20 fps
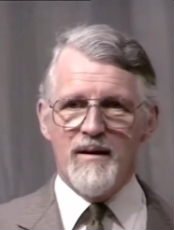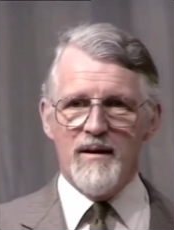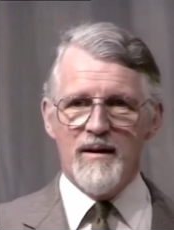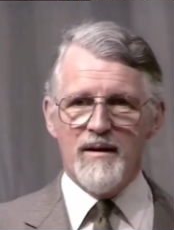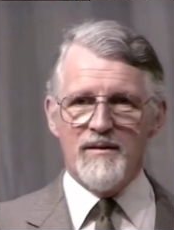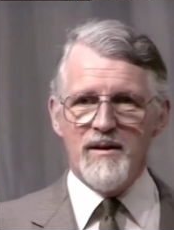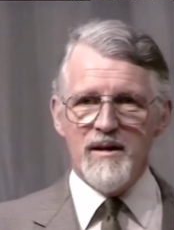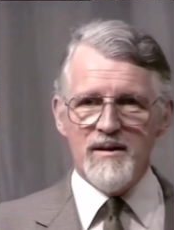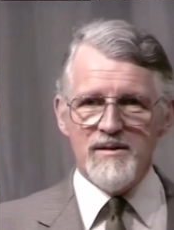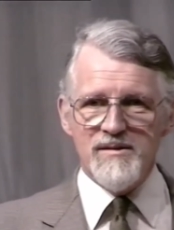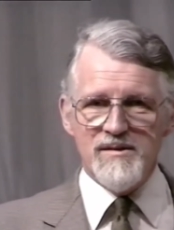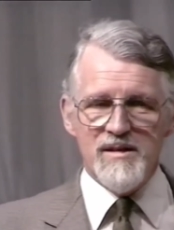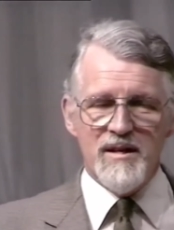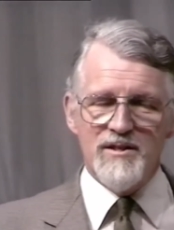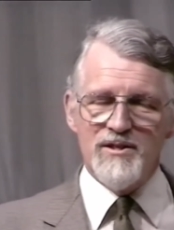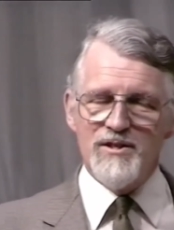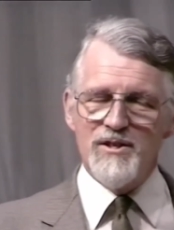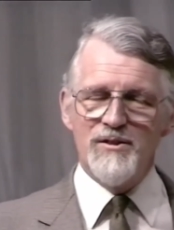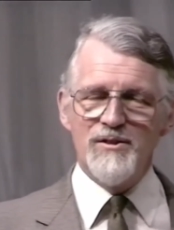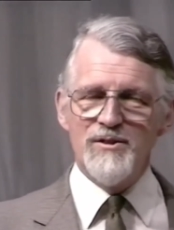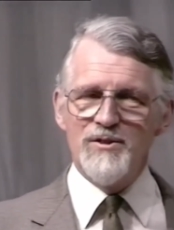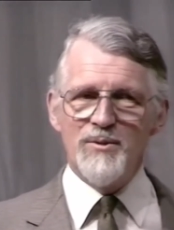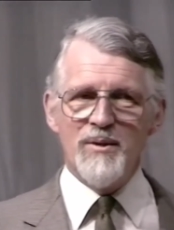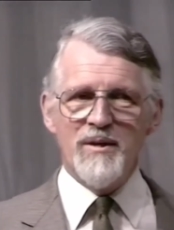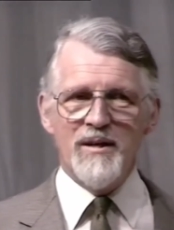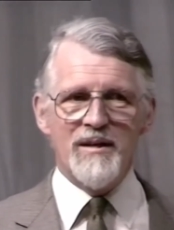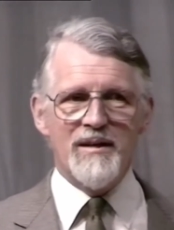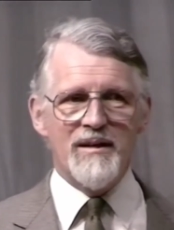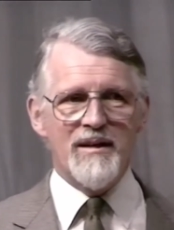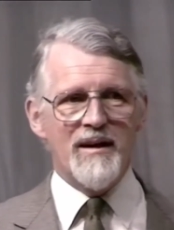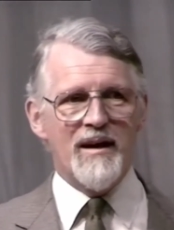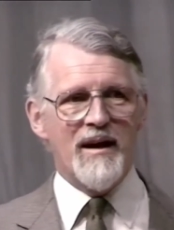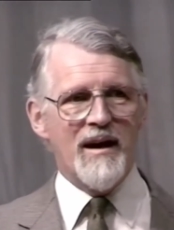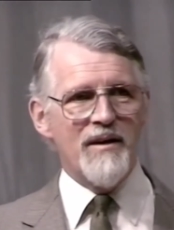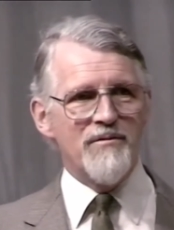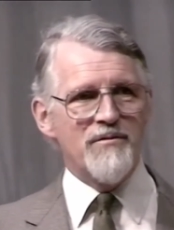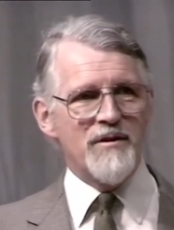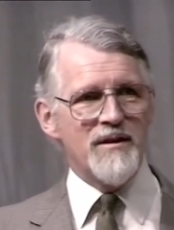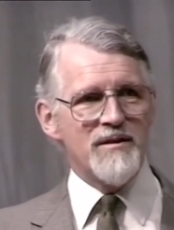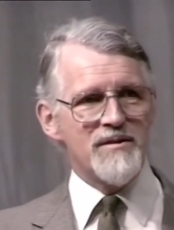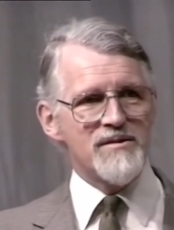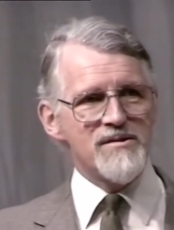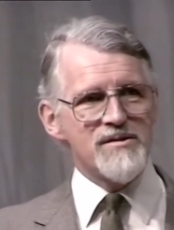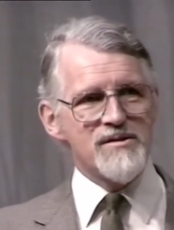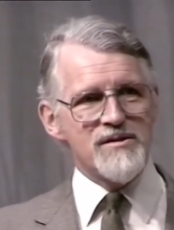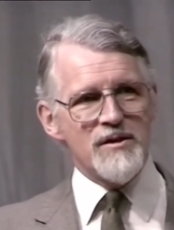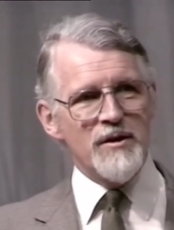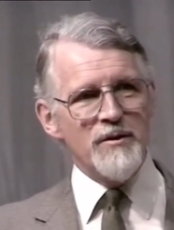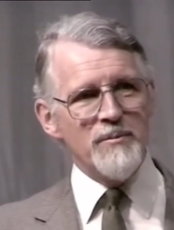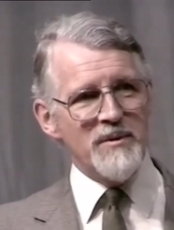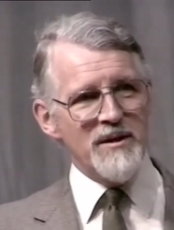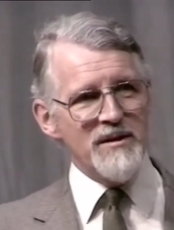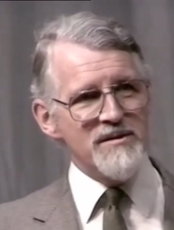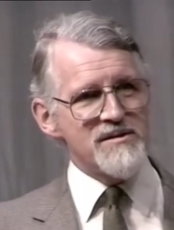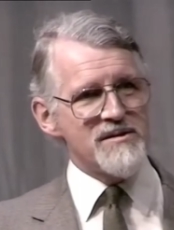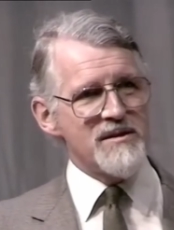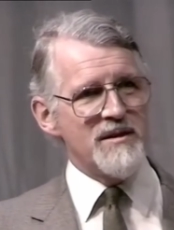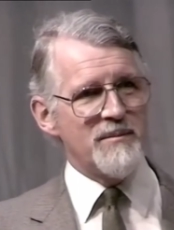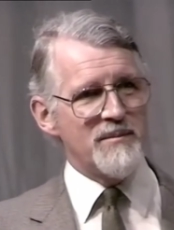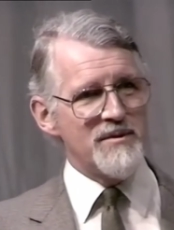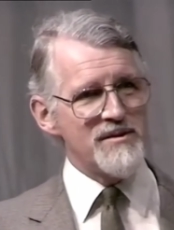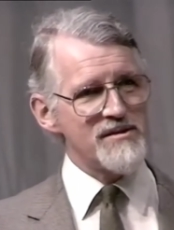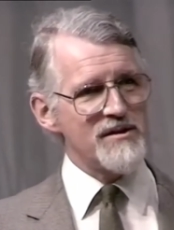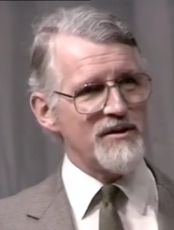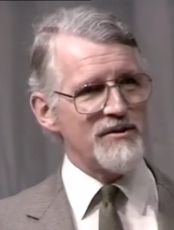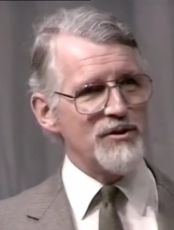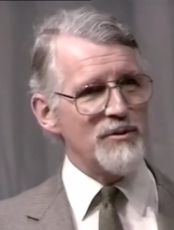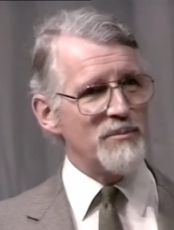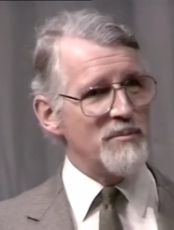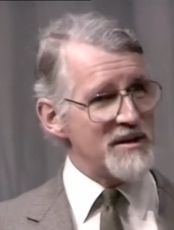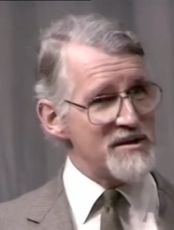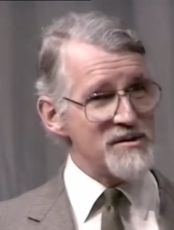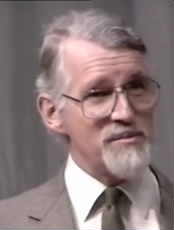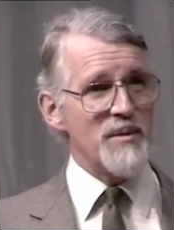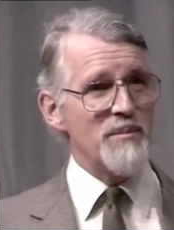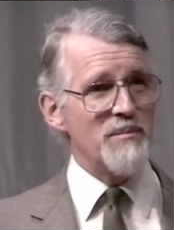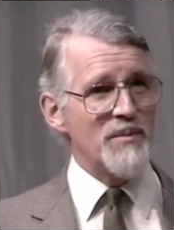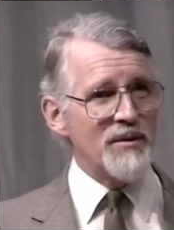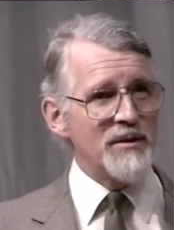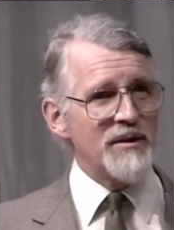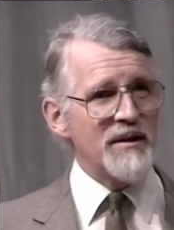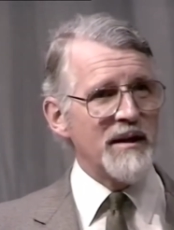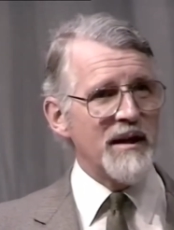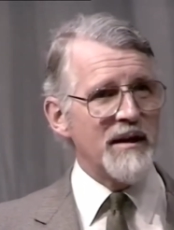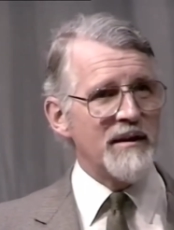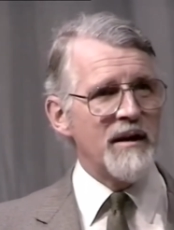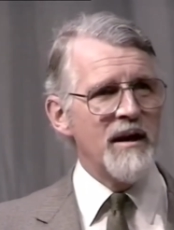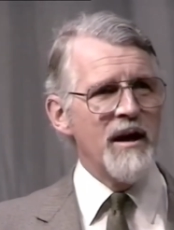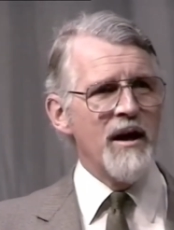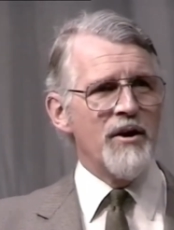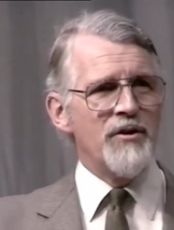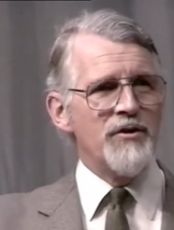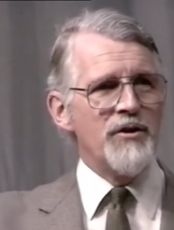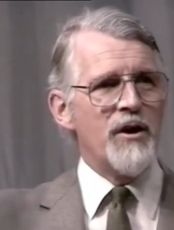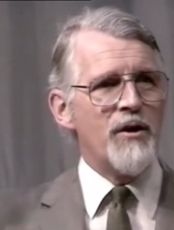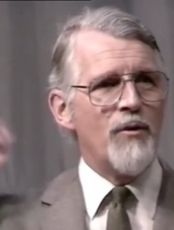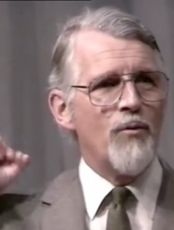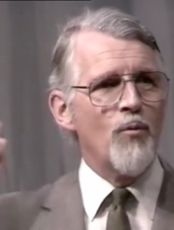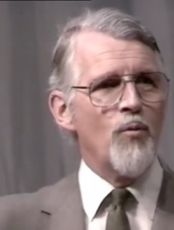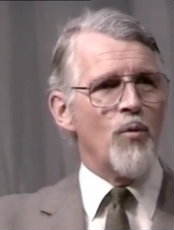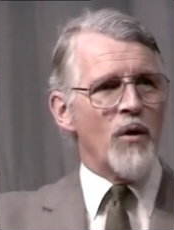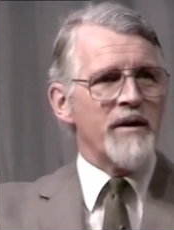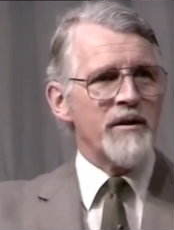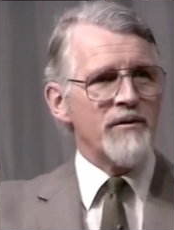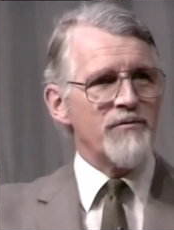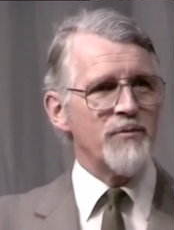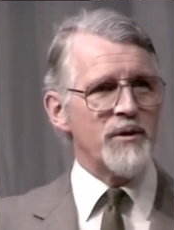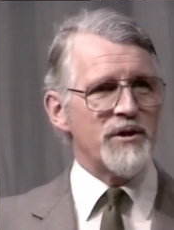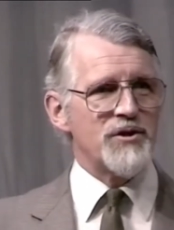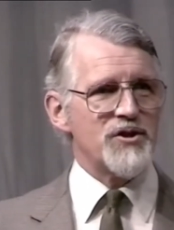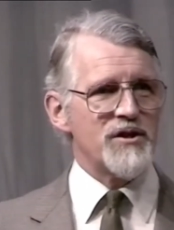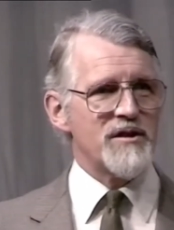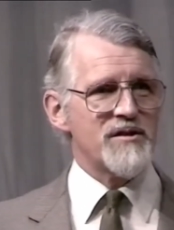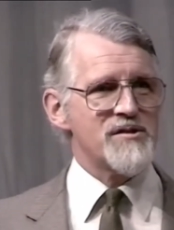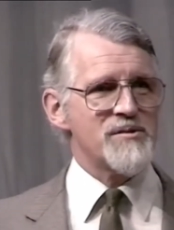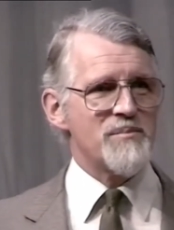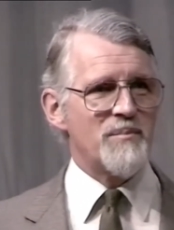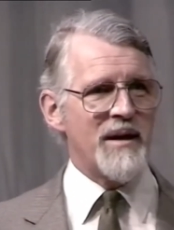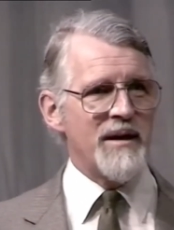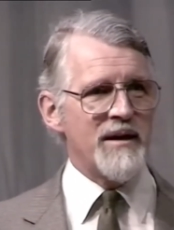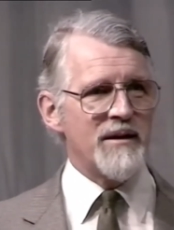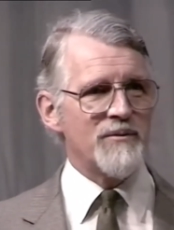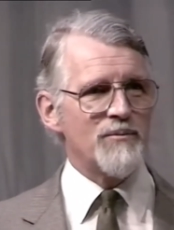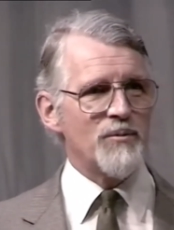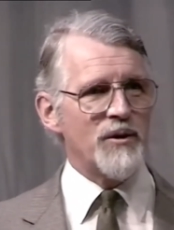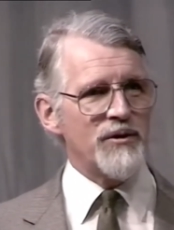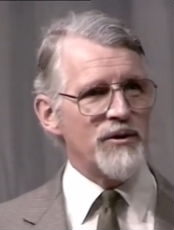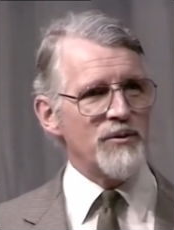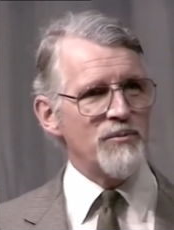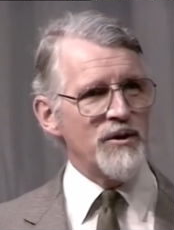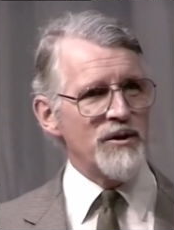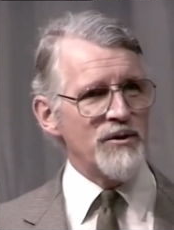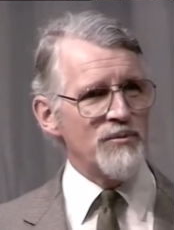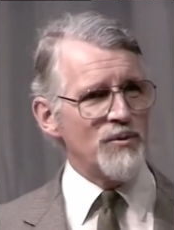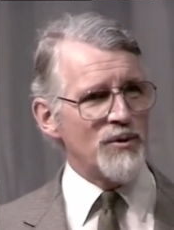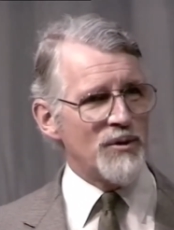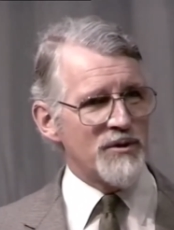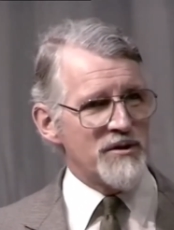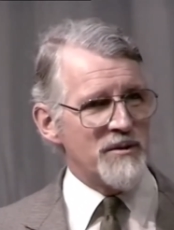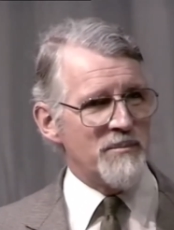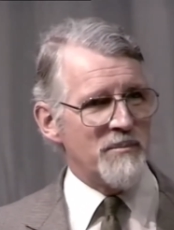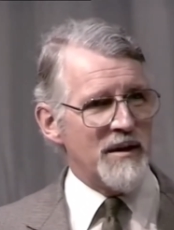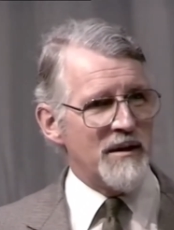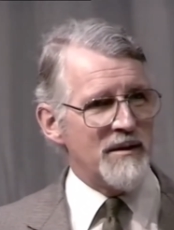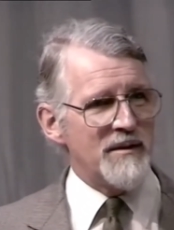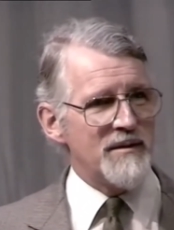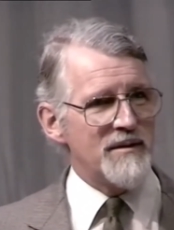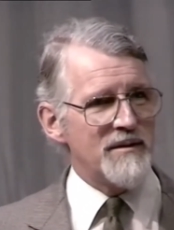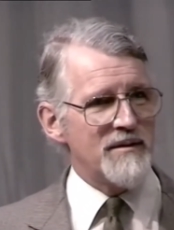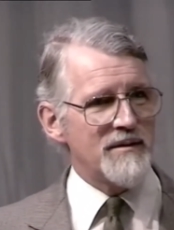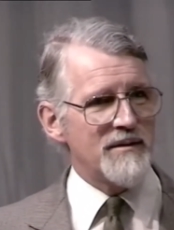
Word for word: And yet, as I told you earlier, I've heard so many sermons on you must be born again, not one of which explained what the word water meant.